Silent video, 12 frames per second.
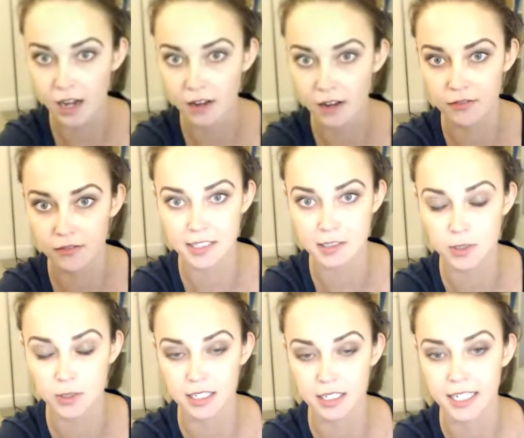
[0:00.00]
fans
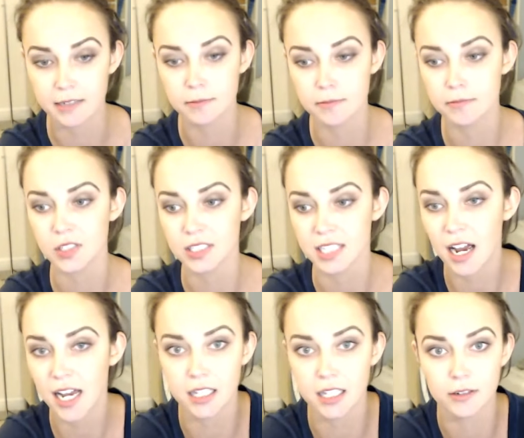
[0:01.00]
would like
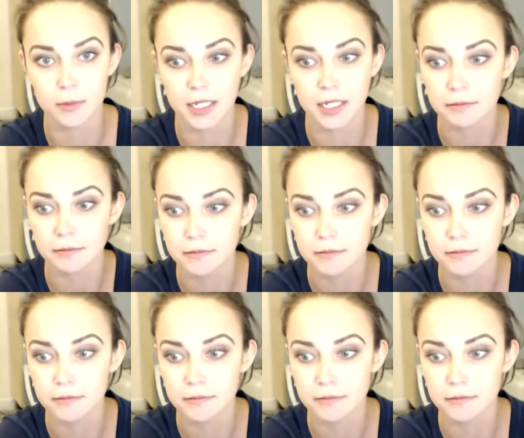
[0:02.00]
die a little bit.